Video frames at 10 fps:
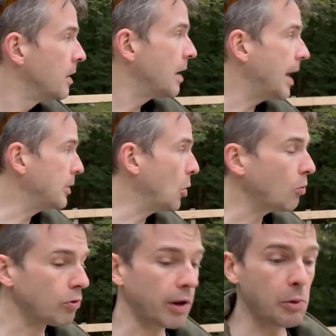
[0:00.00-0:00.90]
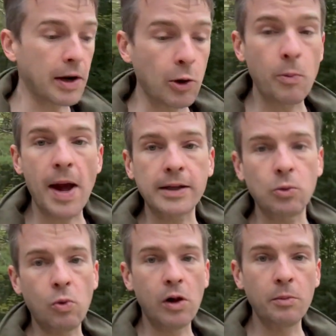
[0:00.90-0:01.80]
I don't really want to go back to
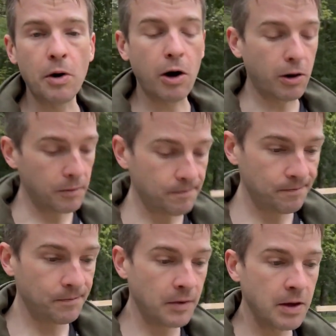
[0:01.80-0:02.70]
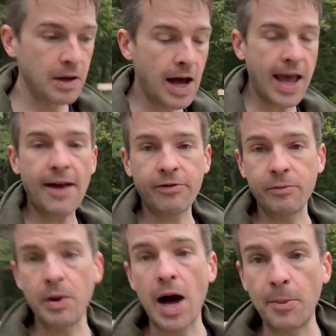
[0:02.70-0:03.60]
Walmart. I have
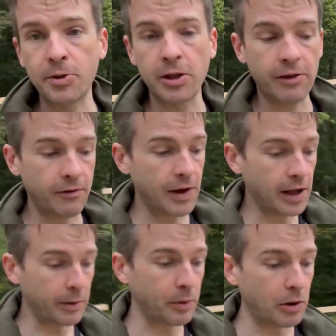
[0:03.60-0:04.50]
some options available.